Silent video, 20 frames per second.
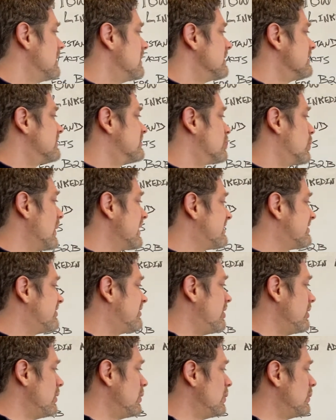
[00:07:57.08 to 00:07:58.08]
Switch
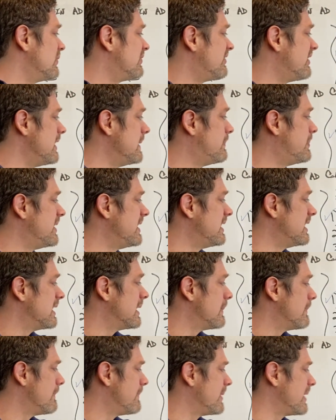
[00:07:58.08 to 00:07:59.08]
to
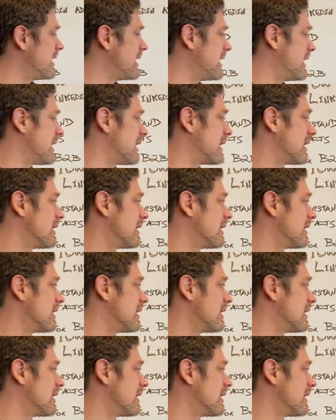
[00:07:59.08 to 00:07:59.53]
CPM bidding.